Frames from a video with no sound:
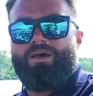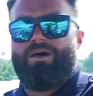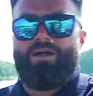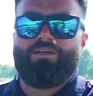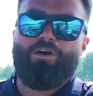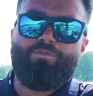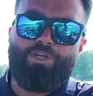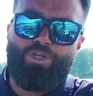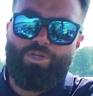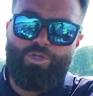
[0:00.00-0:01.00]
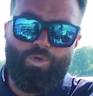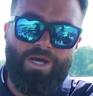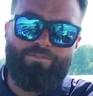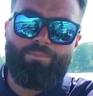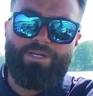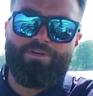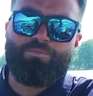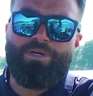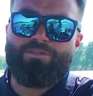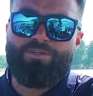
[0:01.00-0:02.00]
to hopefully you have a better
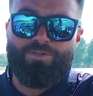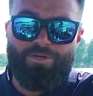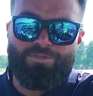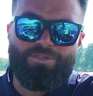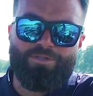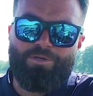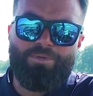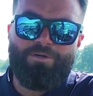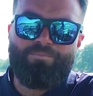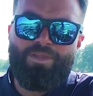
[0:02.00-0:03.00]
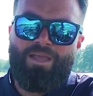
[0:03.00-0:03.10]
experience in your own Centurion boat.